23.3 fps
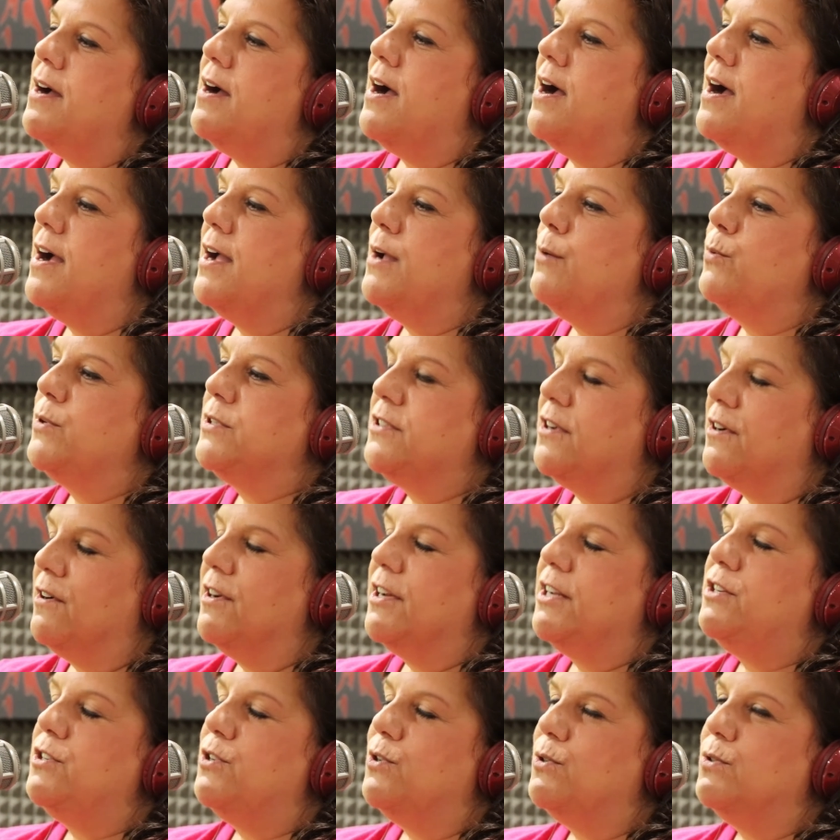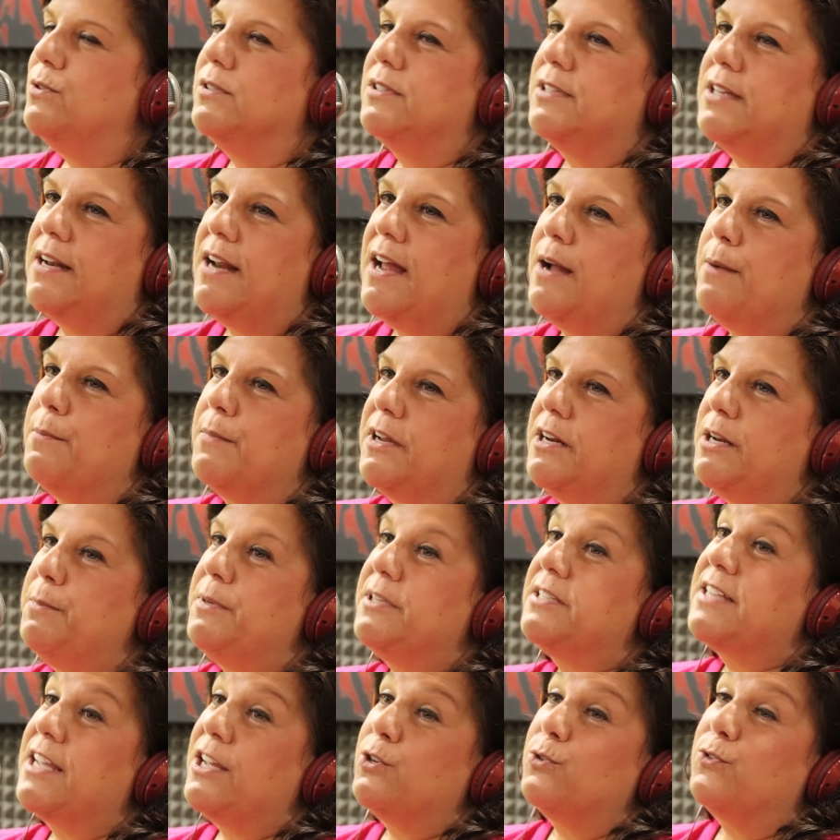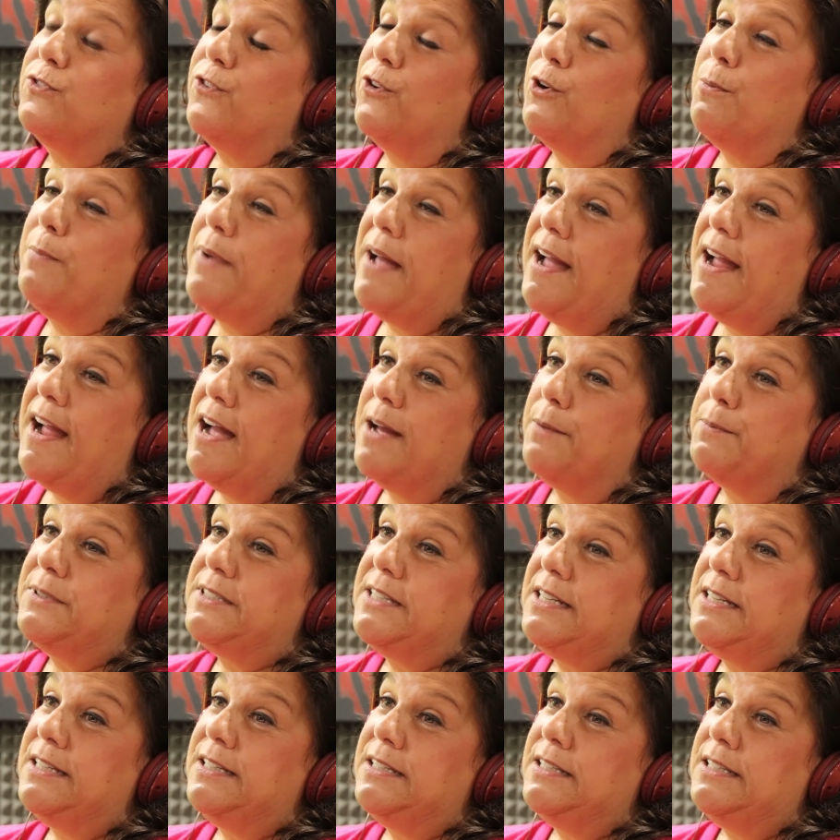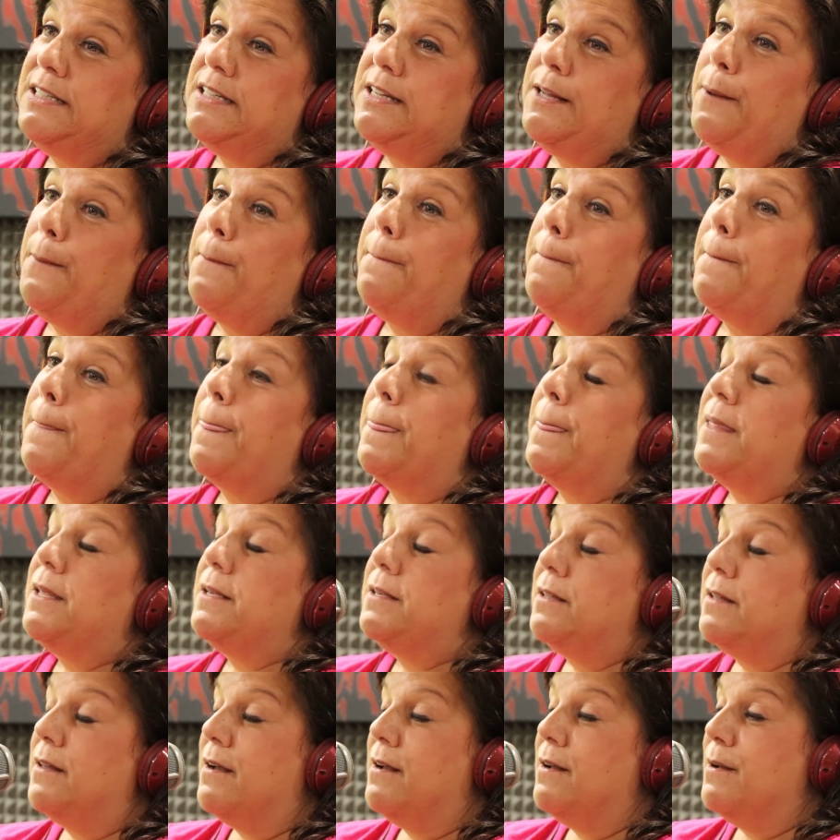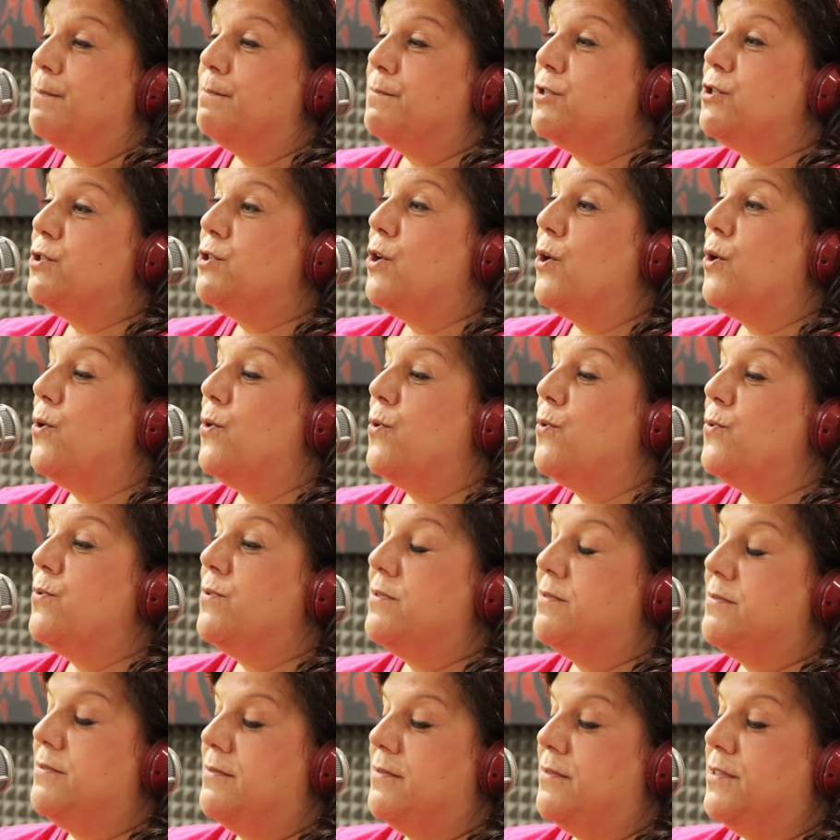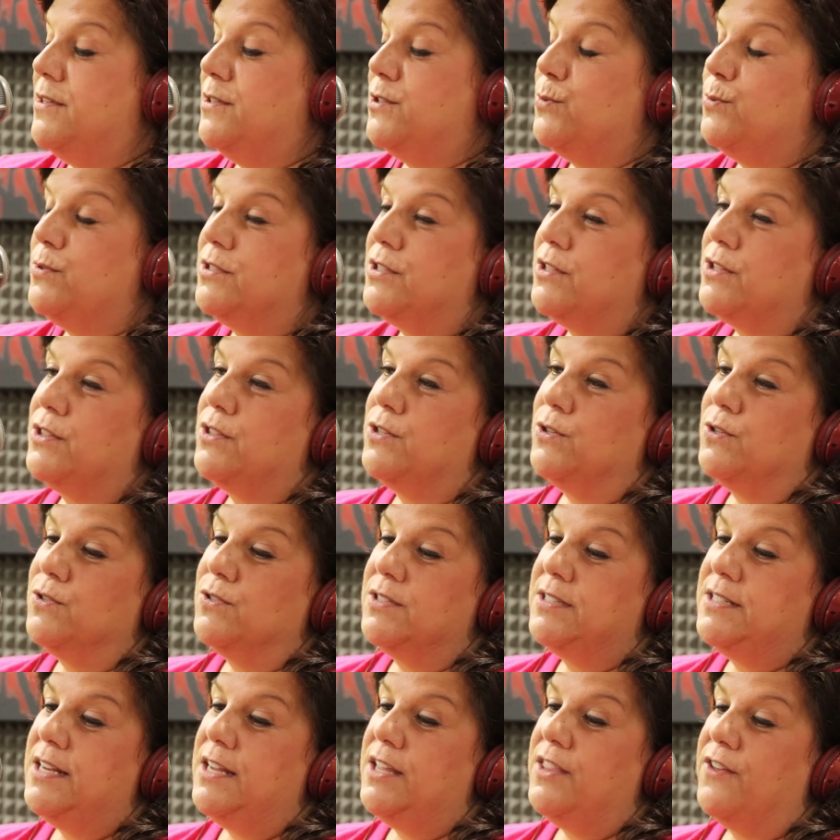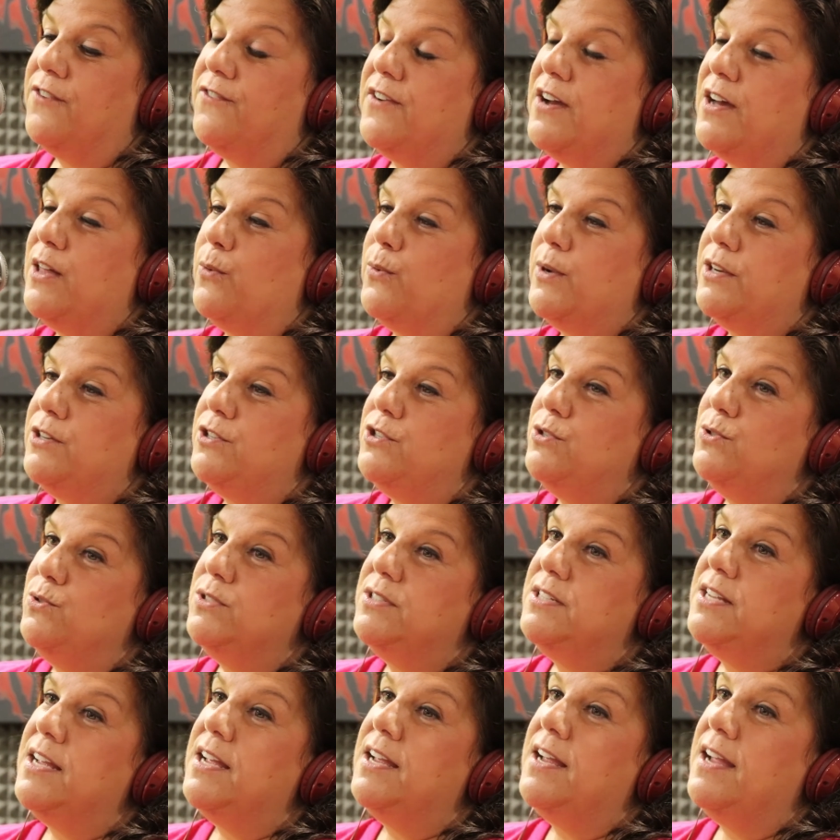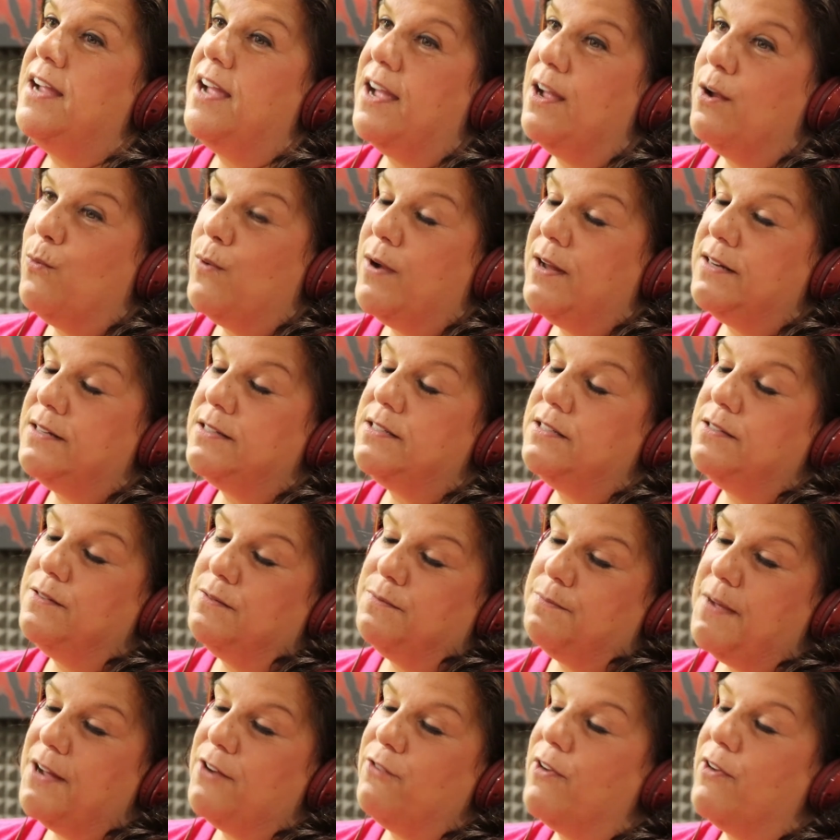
I was already told that I'm going to be scheduled for a biopsy. Oh. Um, so this was a Thursday. The following Tuesday, I went to my